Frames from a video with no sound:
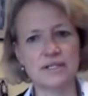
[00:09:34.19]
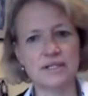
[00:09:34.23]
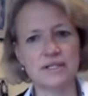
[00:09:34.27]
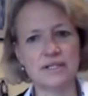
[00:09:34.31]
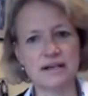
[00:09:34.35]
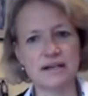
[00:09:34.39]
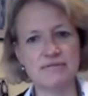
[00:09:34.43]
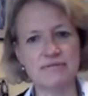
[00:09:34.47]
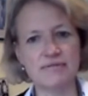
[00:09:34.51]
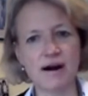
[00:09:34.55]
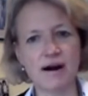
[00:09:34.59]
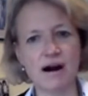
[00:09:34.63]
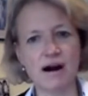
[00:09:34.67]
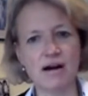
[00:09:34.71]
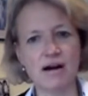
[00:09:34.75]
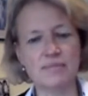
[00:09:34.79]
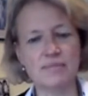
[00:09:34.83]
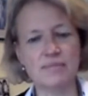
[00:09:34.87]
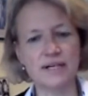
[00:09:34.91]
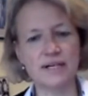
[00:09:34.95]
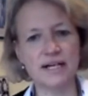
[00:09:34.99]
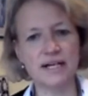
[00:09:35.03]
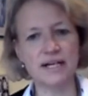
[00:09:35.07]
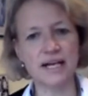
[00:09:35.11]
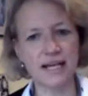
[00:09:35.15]

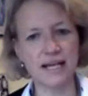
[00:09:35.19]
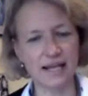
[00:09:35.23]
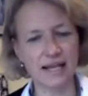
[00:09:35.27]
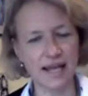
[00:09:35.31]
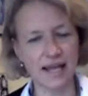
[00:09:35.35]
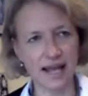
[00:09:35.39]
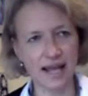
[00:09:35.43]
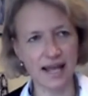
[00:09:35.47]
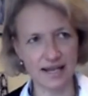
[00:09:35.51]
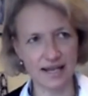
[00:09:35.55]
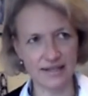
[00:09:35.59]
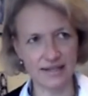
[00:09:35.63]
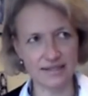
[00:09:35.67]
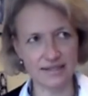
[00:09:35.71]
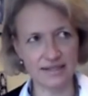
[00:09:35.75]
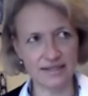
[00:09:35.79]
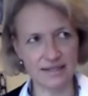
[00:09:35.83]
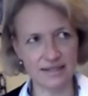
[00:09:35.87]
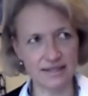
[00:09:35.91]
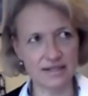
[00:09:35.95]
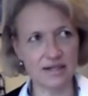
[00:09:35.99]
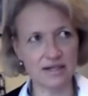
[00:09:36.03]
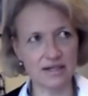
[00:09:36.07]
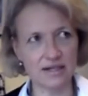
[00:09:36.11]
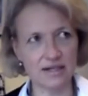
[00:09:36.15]
environment in case
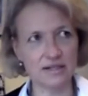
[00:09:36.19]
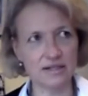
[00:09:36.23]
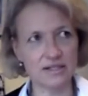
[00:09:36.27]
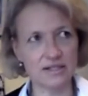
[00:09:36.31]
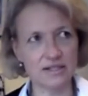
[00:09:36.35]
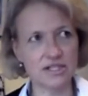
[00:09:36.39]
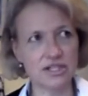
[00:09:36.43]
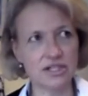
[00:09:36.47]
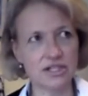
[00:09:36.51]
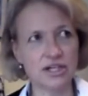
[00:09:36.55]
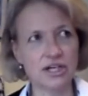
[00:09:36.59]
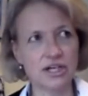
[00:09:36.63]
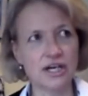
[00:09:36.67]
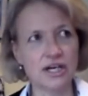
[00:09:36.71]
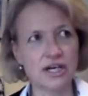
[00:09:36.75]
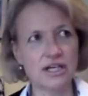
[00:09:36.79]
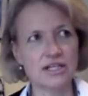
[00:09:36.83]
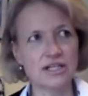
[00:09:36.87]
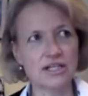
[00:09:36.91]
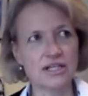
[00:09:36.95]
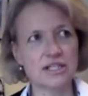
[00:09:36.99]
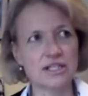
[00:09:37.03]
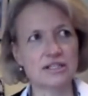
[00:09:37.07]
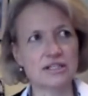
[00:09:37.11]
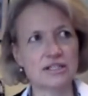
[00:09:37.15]
it starts
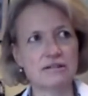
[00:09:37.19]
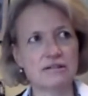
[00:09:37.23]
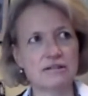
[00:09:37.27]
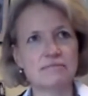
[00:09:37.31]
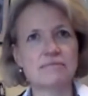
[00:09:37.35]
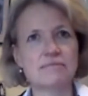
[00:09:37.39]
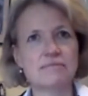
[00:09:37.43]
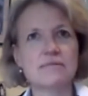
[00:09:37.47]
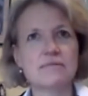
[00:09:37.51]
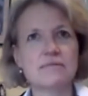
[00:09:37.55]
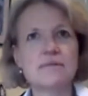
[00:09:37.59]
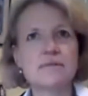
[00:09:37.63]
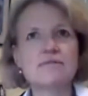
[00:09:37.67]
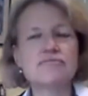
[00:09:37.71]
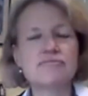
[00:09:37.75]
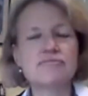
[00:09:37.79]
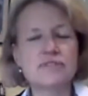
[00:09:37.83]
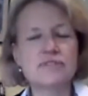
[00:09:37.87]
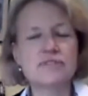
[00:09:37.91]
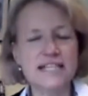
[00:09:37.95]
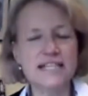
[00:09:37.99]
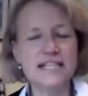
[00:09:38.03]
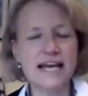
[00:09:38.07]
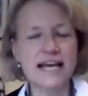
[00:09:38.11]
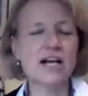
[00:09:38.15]
to
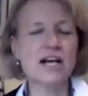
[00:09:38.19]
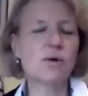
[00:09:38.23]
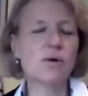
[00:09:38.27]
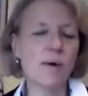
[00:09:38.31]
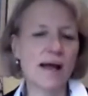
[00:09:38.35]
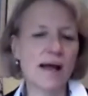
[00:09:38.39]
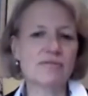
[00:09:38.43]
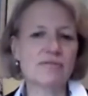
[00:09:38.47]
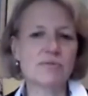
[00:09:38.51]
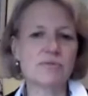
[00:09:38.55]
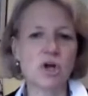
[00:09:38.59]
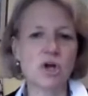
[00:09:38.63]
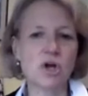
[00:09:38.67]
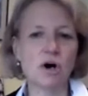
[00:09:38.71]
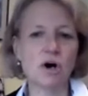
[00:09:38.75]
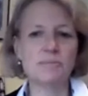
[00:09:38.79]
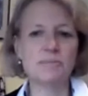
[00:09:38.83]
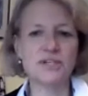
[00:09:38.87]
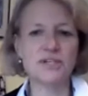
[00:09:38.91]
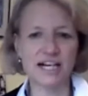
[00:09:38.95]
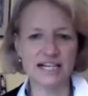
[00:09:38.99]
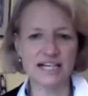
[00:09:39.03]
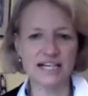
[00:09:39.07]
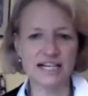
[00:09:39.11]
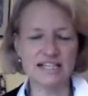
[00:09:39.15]
take away from the
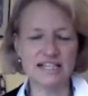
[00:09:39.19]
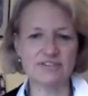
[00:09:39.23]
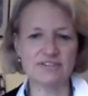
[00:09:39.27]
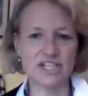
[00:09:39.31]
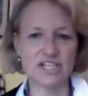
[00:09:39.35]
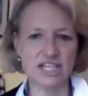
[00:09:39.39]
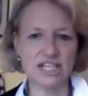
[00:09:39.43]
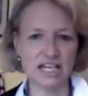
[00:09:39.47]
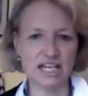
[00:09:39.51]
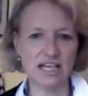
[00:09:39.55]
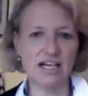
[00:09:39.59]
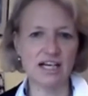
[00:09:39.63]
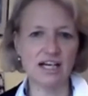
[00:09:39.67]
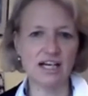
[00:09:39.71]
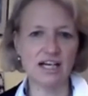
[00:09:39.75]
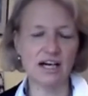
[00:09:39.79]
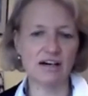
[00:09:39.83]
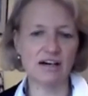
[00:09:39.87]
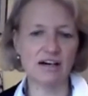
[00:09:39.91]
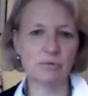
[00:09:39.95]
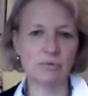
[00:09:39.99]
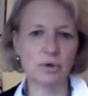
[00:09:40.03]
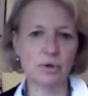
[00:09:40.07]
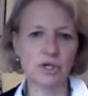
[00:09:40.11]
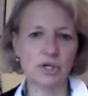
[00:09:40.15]
objectivity
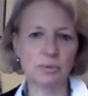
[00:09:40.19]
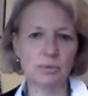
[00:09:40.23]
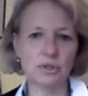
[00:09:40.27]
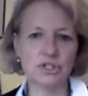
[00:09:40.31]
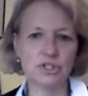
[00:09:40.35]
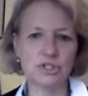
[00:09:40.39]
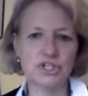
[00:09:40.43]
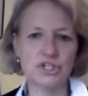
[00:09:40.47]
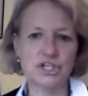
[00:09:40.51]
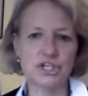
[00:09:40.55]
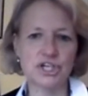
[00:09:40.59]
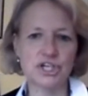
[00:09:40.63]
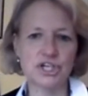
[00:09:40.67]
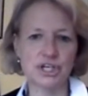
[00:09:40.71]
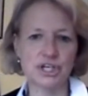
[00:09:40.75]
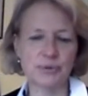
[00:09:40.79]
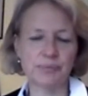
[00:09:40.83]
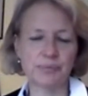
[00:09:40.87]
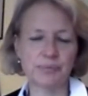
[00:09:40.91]
of what you want to do.